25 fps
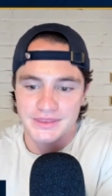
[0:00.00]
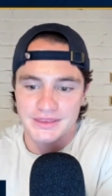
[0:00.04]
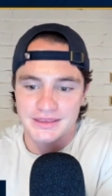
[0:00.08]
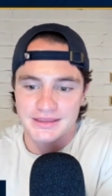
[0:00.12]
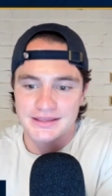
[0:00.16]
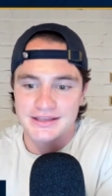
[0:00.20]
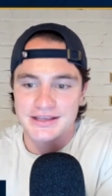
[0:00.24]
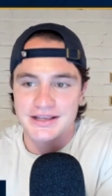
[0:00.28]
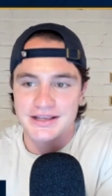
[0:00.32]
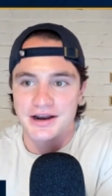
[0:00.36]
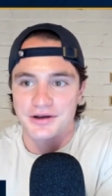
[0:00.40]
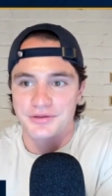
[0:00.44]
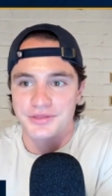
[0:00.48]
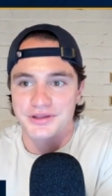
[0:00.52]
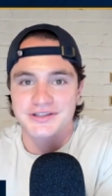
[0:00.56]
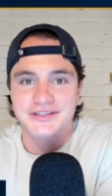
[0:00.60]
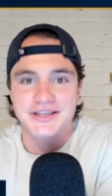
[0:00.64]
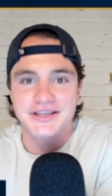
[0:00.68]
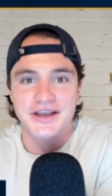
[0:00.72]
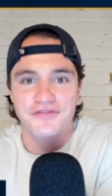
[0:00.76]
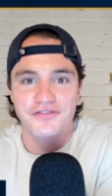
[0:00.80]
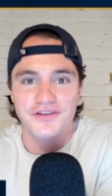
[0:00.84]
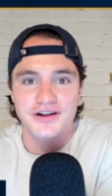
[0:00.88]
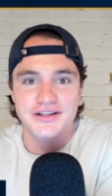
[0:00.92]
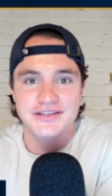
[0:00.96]
you know the
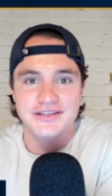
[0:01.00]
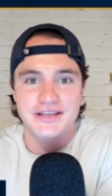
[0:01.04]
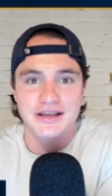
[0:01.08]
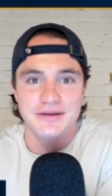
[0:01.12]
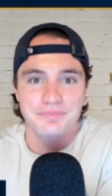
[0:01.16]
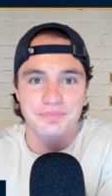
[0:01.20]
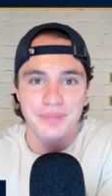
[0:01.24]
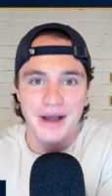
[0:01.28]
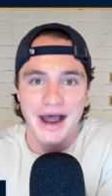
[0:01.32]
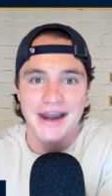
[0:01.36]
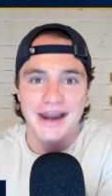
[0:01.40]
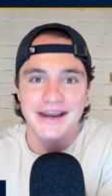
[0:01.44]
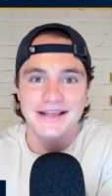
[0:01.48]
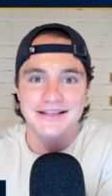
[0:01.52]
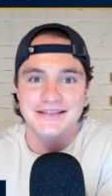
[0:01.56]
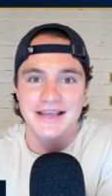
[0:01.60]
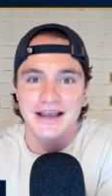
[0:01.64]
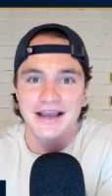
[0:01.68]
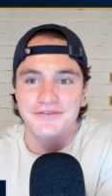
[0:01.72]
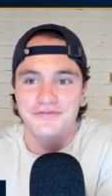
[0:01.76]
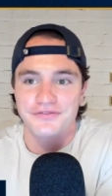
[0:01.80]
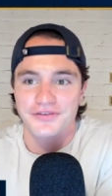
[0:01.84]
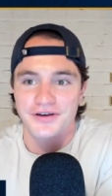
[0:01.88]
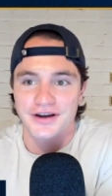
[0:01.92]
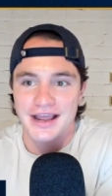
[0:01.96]
difference in body
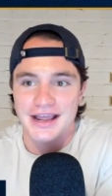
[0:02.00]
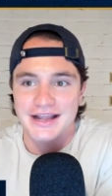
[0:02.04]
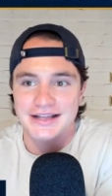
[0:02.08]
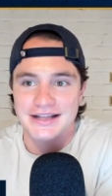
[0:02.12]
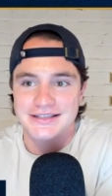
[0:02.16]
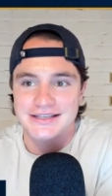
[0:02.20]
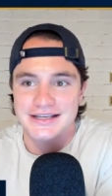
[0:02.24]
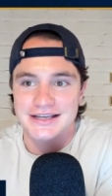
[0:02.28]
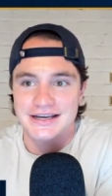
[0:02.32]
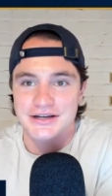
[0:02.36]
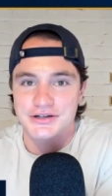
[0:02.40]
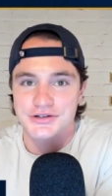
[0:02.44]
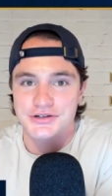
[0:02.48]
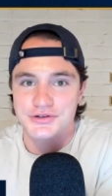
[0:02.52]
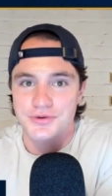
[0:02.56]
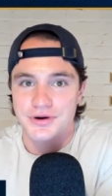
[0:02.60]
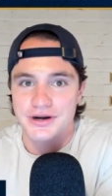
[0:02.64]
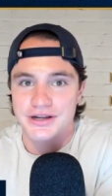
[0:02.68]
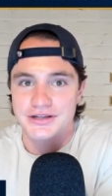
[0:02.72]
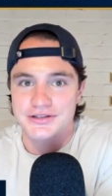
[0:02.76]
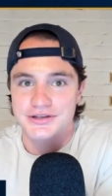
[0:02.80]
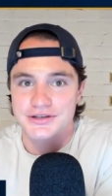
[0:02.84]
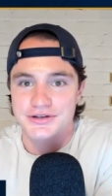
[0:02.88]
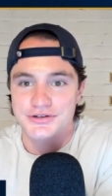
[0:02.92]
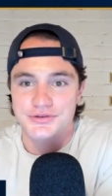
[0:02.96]
type for an eighteen and
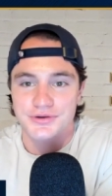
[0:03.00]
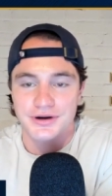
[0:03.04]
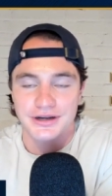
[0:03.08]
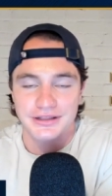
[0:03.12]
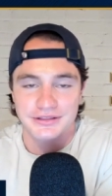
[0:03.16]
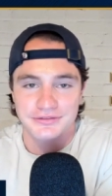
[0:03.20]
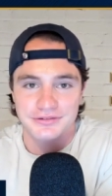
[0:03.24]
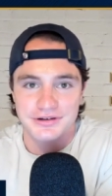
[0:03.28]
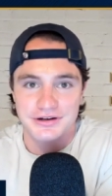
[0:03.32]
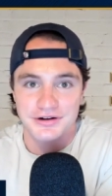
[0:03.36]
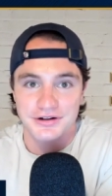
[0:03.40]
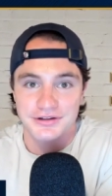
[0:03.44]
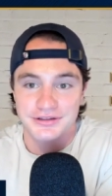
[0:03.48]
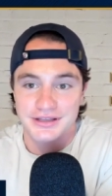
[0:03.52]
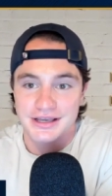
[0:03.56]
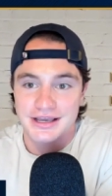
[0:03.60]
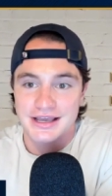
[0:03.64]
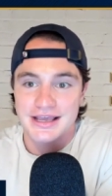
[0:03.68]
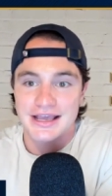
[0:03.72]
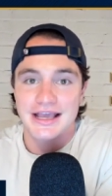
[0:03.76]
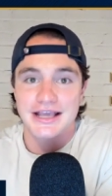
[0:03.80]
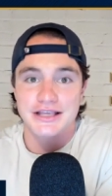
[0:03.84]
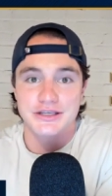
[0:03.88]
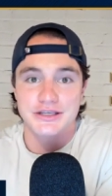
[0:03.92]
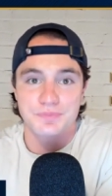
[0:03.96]
twenty-two, twenty-three-year-old
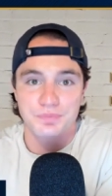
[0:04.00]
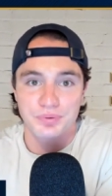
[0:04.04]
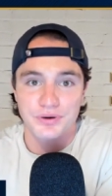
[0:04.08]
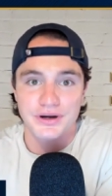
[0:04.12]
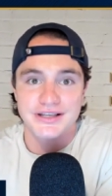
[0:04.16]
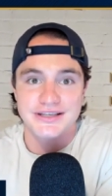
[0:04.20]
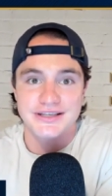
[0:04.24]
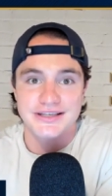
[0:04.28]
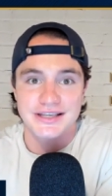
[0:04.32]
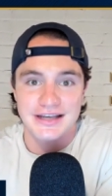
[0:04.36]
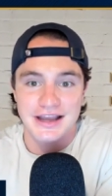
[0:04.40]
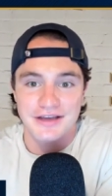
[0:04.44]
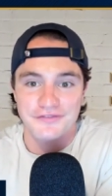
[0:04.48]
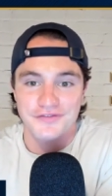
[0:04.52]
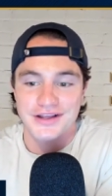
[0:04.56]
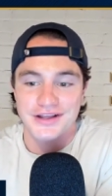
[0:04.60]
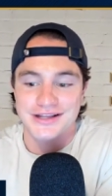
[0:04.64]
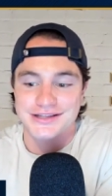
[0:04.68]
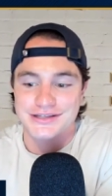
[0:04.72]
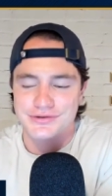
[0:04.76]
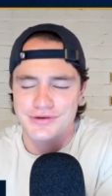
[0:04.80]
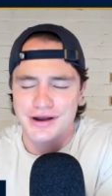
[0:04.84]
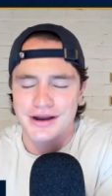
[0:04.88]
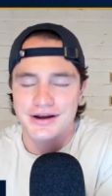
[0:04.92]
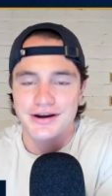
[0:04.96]
is pretty
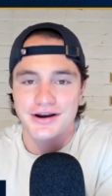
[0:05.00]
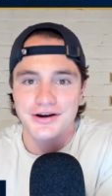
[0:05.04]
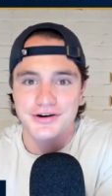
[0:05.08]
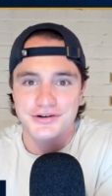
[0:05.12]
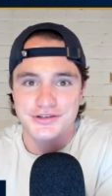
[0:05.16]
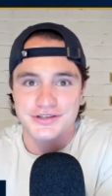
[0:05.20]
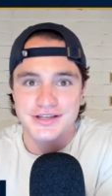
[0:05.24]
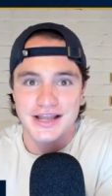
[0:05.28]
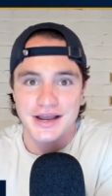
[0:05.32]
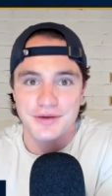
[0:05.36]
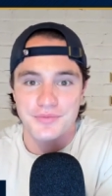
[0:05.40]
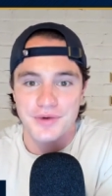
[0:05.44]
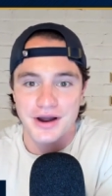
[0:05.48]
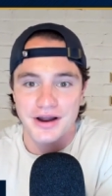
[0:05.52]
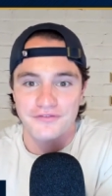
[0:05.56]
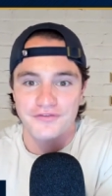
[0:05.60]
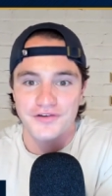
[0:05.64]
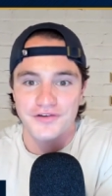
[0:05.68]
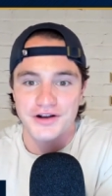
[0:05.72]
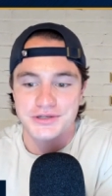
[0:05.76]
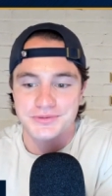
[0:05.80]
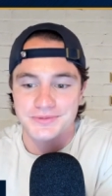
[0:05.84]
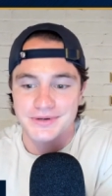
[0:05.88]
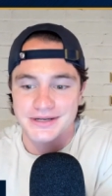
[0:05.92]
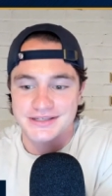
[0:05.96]
significant. So I'd understand why a
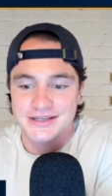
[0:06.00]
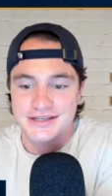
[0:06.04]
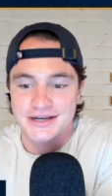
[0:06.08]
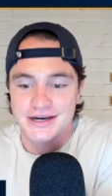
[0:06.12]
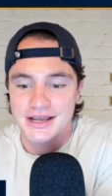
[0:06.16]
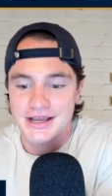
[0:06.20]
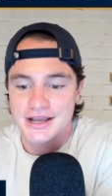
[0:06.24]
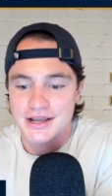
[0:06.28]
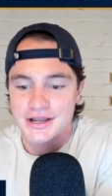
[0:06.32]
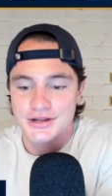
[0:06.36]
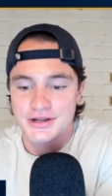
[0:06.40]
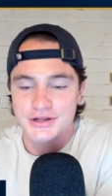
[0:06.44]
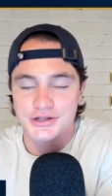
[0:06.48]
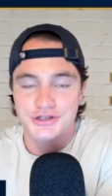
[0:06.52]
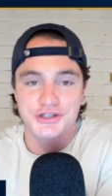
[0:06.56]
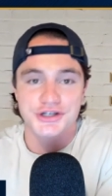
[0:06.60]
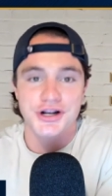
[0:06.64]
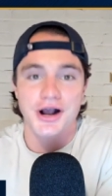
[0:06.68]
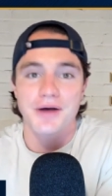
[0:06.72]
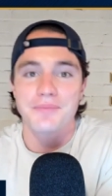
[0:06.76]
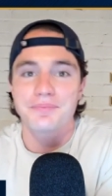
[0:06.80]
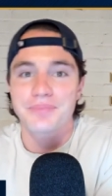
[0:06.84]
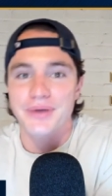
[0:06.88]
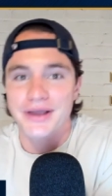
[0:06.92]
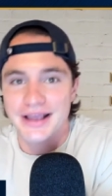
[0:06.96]
freshman isn't
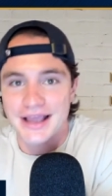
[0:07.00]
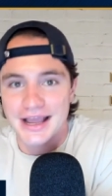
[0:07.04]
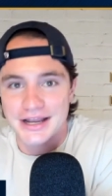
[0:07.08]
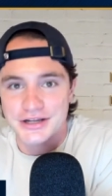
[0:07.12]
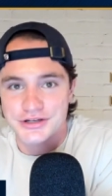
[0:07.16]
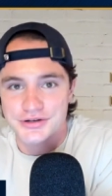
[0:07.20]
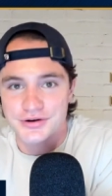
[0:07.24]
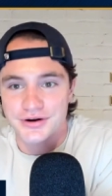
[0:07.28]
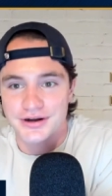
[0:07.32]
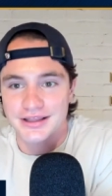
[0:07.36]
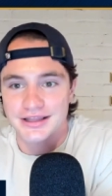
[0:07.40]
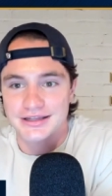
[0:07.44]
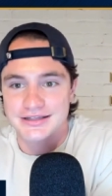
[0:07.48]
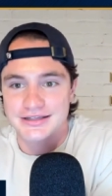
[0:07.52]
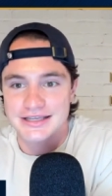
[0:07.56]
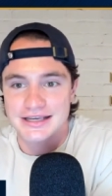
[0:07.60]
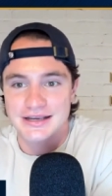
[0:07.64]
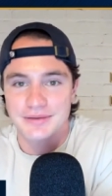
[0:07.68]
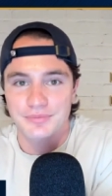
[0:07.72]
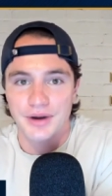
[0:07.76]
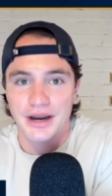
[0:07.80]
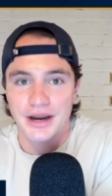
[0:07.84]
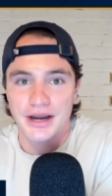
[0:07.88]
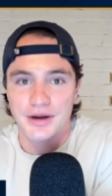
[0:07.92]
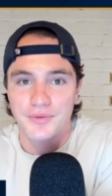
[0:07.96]
jumping at joining the
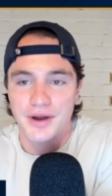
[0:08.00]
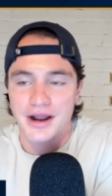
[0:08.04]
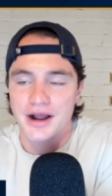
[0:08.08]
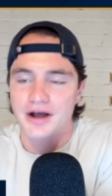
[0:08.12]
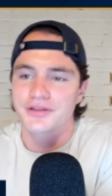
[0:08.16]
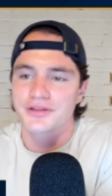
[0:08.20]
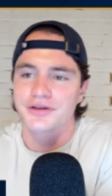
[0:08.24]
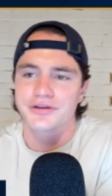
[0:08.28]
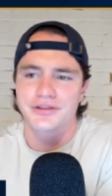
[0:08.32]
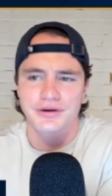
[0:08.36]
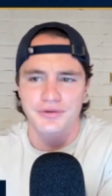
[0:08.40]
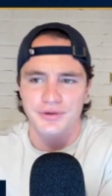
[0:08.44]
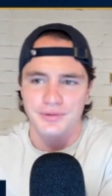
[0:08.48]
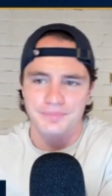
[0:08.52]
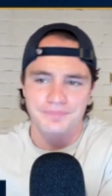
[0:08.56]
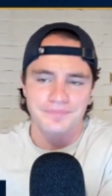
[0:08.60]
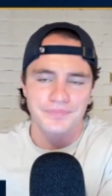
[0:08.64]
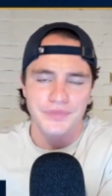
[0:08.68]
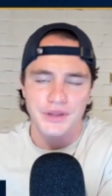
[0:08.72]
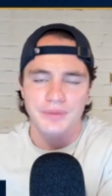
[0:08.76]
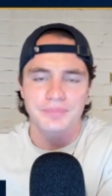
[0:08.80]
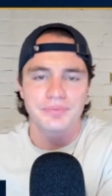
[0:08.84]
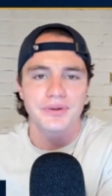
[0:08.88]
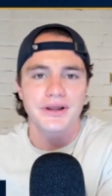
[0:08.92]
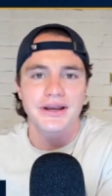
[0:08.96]
team right away, although there were
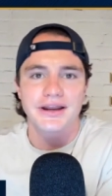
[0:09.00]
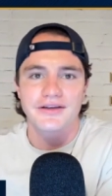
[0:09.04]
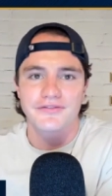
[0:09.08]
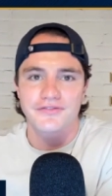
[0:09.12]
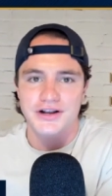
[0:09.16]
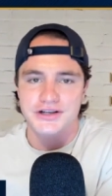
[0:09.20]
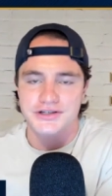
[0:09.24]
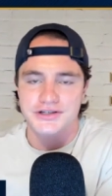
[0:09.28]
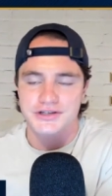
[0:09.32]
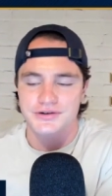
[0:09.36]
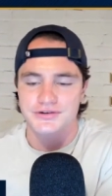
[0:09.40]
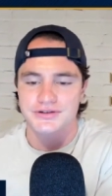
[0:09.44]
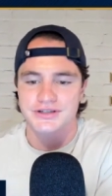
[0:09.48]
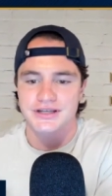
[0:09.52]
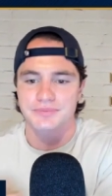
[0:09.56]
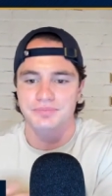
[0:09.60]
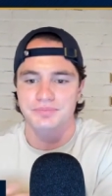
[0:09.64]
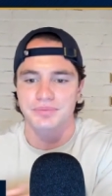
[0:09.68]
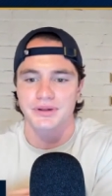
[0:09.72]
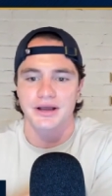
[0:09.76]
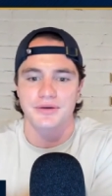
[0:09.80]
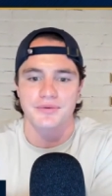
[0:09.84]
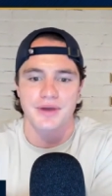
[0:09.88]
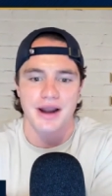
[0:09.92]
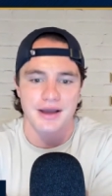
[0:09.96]
there were plenty of freshmen who did
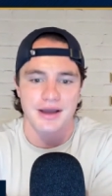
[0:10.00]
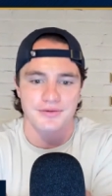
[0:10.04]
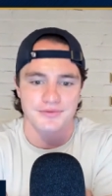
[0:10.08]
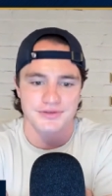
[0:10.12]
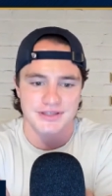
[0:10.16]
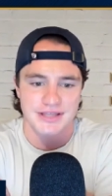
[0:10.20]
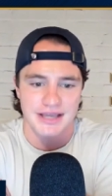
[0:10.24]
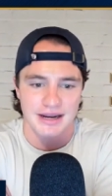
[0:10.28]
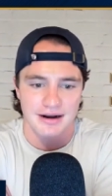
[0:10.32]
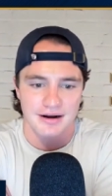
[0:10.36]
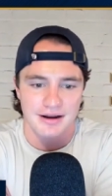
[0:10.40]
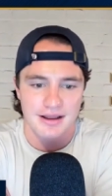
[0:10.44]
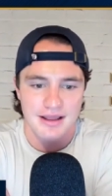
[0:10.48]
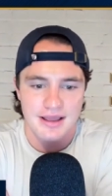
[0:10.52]
play when I was there.